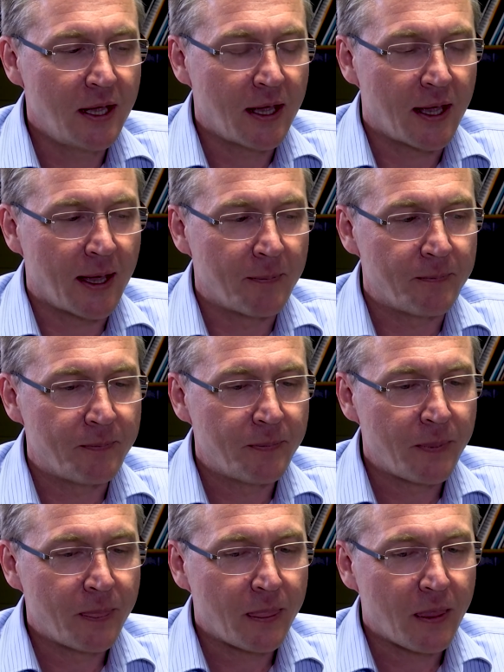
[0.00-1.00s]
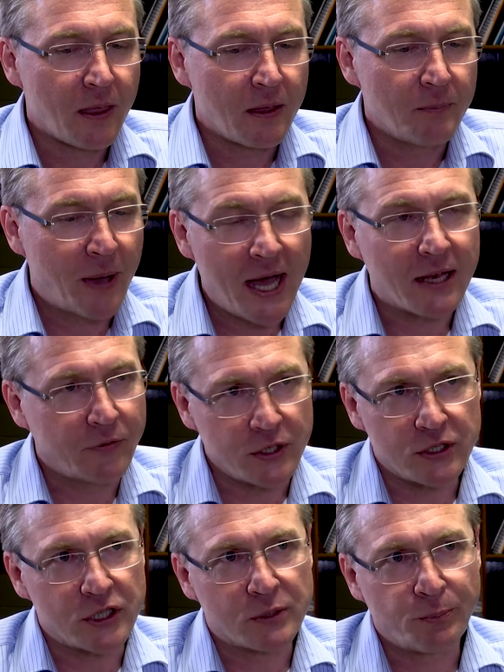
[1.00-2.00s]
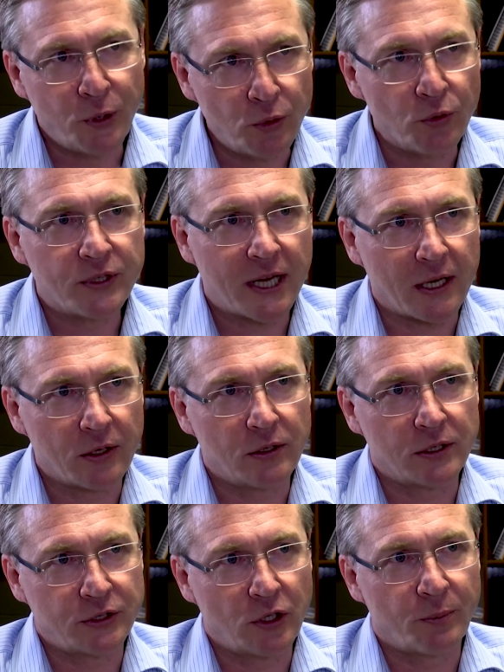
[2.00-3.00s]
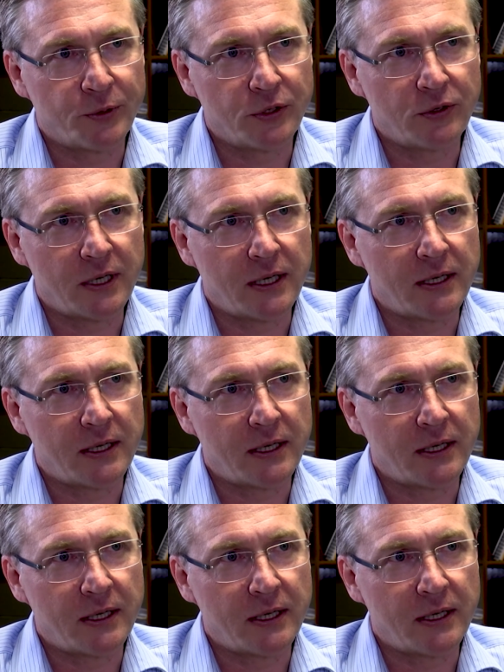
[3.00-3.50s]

Part of it is just pure technology opportunity.